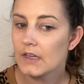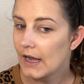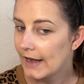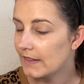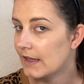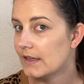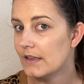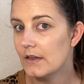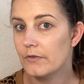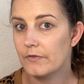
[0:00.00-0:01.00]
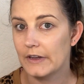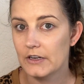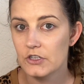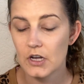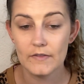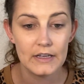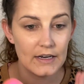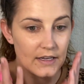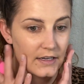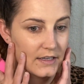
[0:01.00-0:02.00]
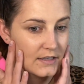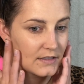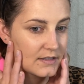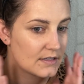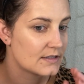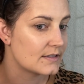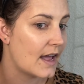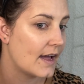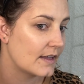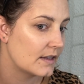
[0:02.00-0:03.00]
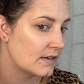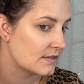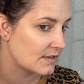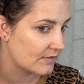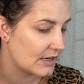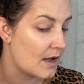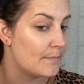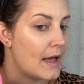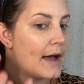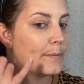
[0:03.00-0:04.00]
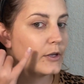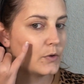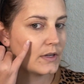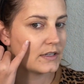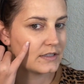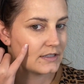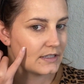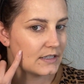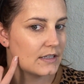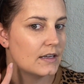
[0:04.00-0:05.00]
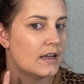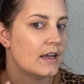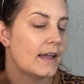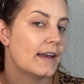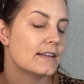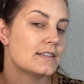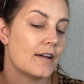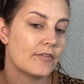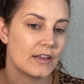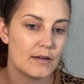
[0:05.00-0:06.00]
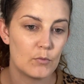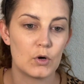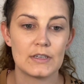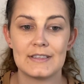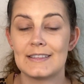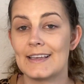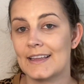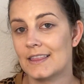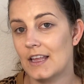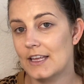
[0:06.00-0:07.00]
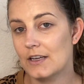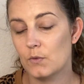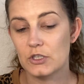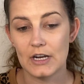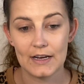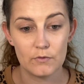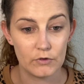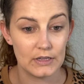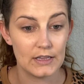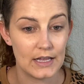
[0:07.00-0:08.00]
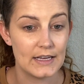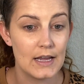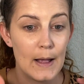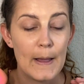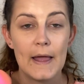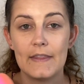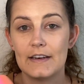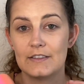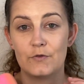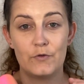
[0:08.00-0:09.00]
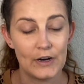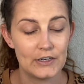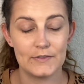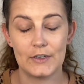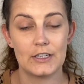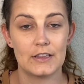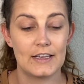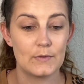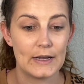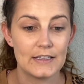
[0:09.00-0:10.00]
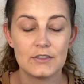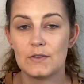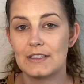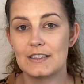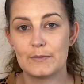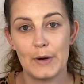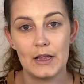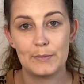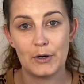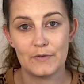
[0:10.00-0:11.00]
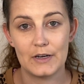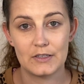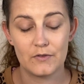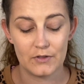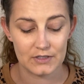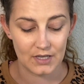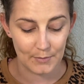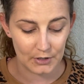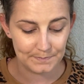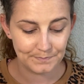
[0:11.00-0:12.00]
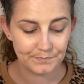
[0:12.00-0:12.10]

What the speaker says: I like the finish of it. It is satin. It's definitely not matte, but you can see it is definitely more skin-like, which I really like. And it is very, very lightweight. So this is probably perfect for the summer.